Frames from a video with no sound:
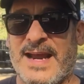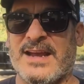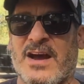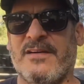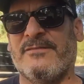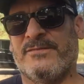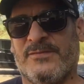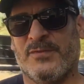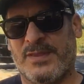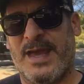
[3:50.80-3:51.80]
got
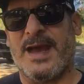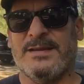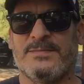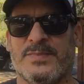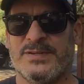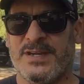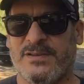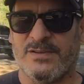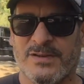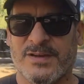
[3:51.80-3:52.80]
for that
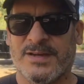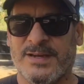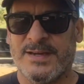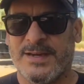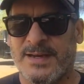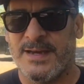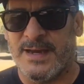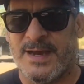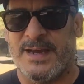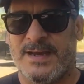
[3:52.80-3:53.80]
particular
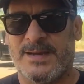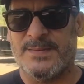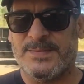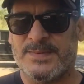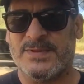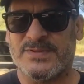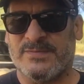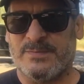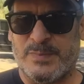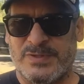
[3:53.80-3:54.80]
those
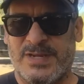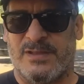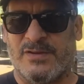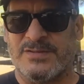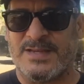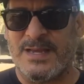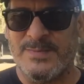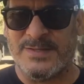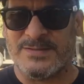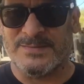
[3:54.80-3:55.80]
particular
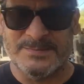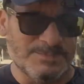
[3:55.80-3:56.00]
assignments.